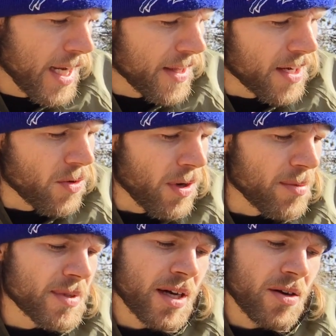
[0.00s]
and that it
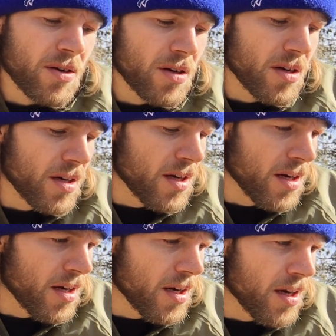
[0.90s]
wiped out
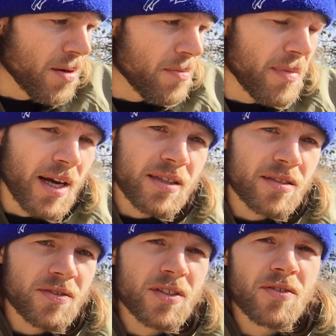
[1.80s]
a
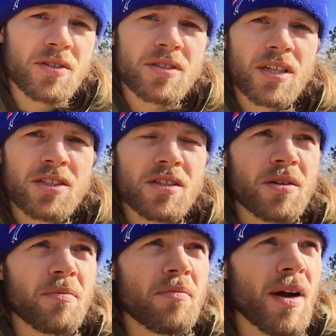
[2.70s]
massive civilization,
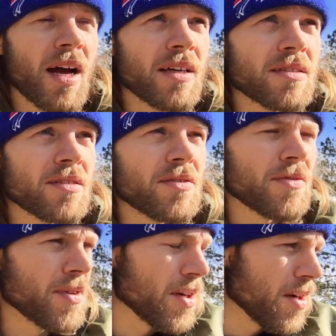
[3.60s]
a massive
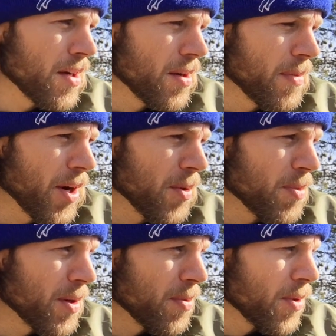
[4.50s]
amount of
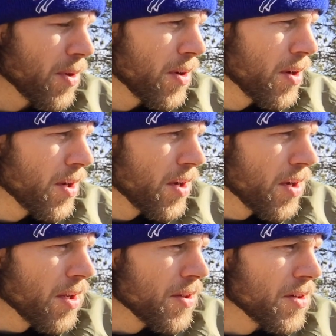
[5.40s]
people.
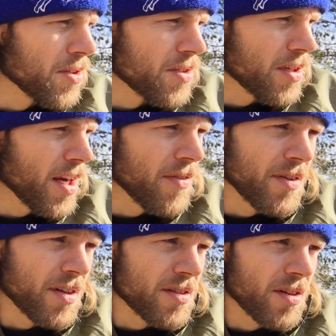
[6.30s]
There's
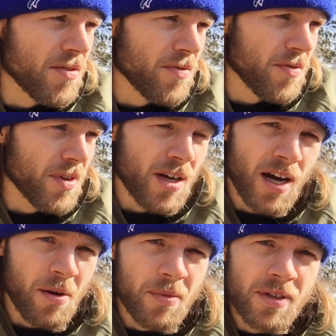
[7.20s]
evidence of the
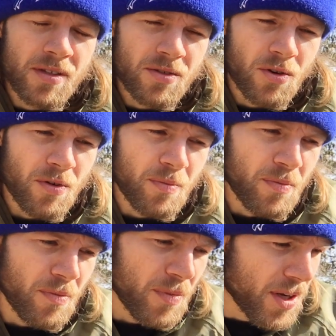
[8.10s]
comets or
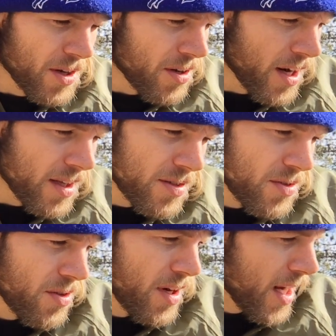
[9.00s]
meteorites or